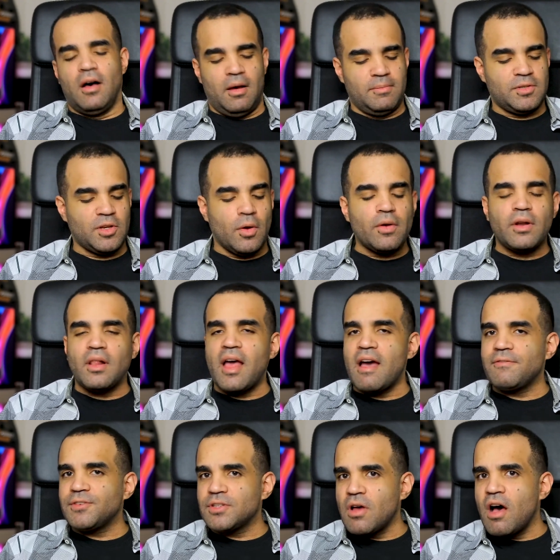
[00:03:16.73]
So it'll
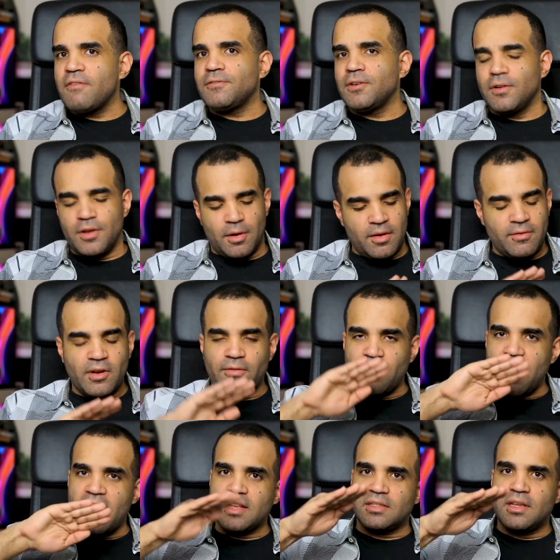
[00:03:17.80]
have softer, even if it
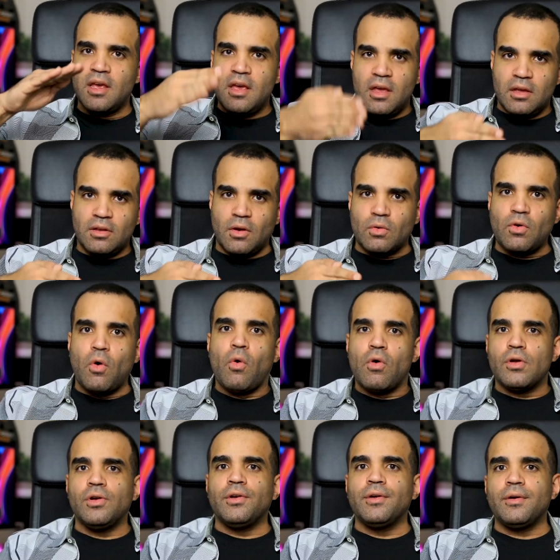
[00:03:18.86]
has,
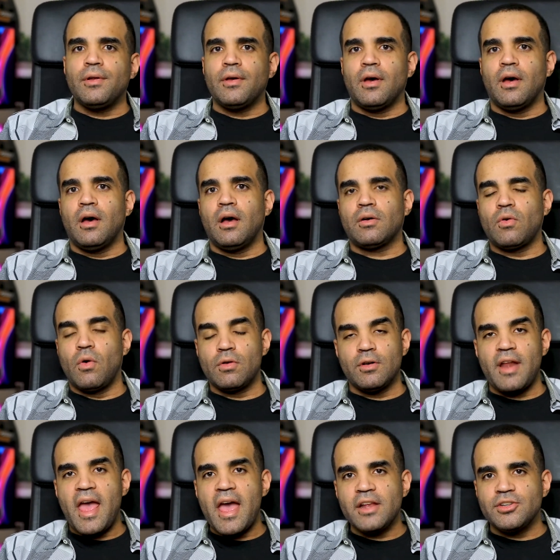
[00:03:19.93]

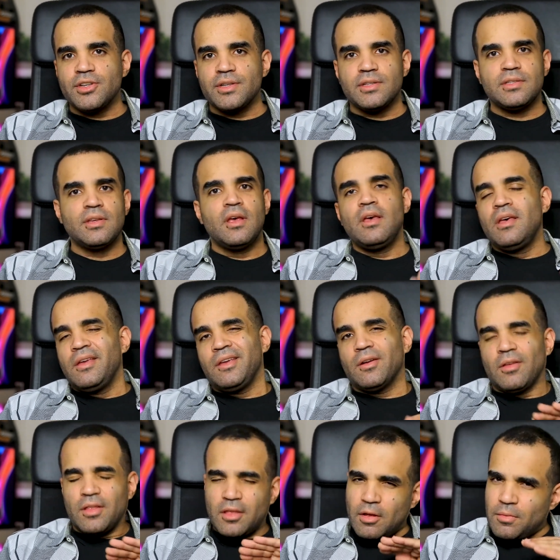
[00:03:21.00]
cornered edges,
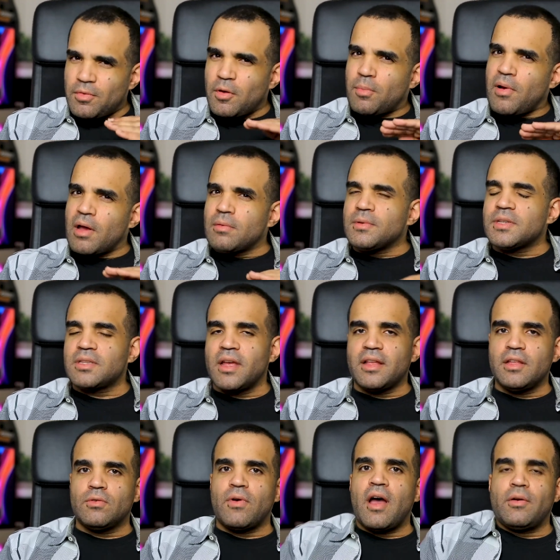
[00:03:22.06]
they'll probably be
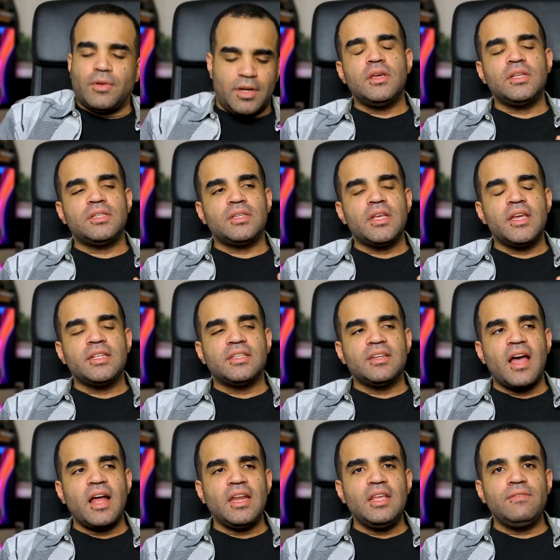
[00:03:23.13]
slightly rounded. It's
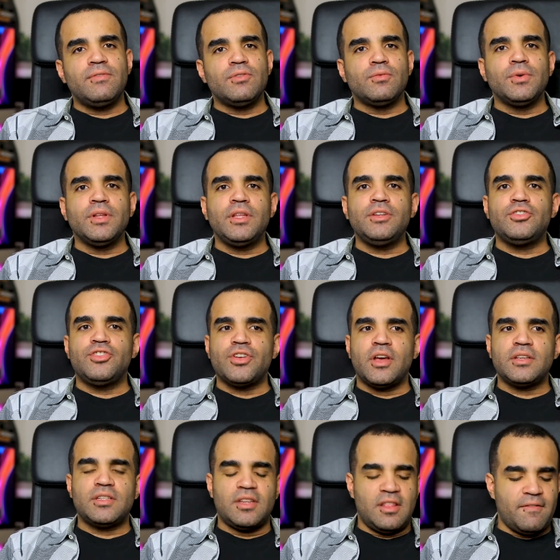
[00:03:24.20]
not even really
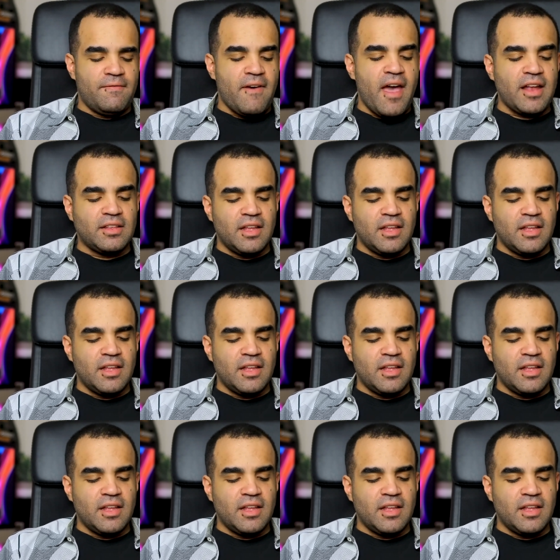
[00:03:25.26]
just the fact